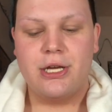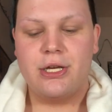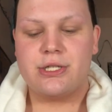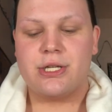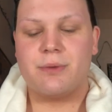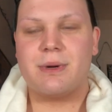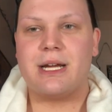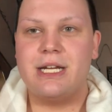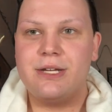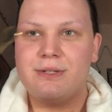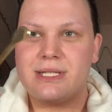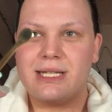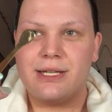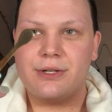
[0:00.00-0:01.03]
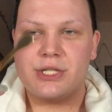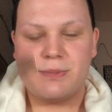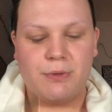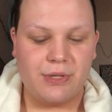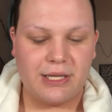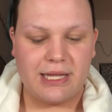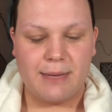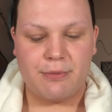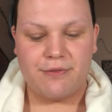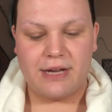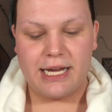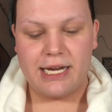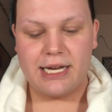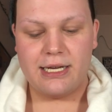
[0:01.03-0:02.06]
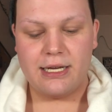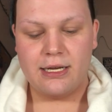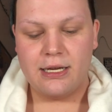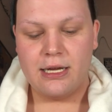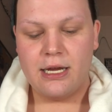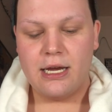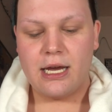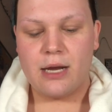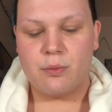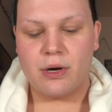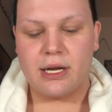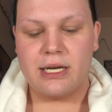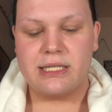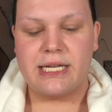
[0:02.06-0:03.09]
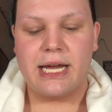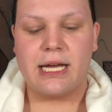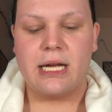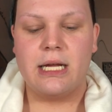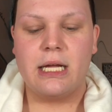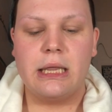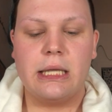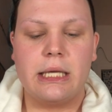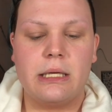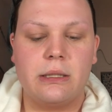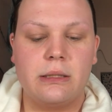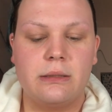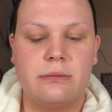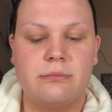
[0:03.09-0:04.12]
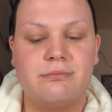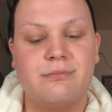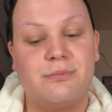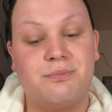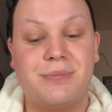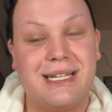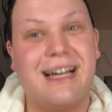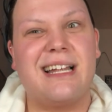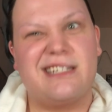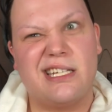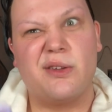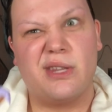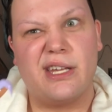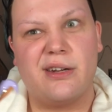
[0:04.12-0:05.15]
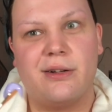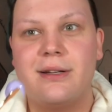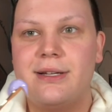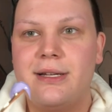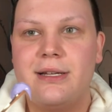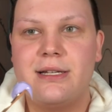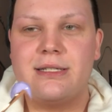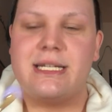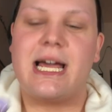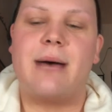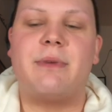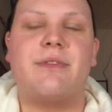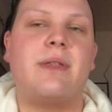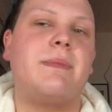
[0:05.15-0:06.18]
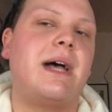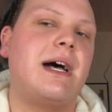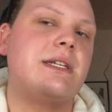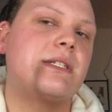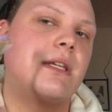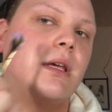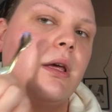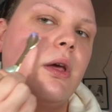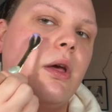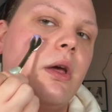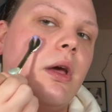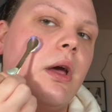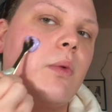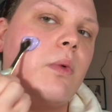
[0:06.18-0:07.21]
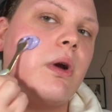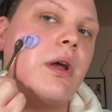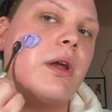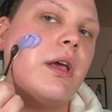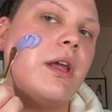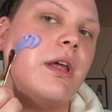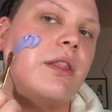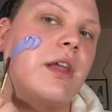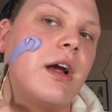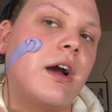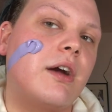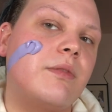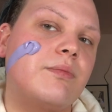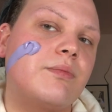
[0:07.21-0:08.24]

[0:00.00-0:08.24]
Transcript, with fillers: So we're gonna use the little spoon that they provided and we're gonna take a little, but not so little, dab of the mask, and we're gonna get in there.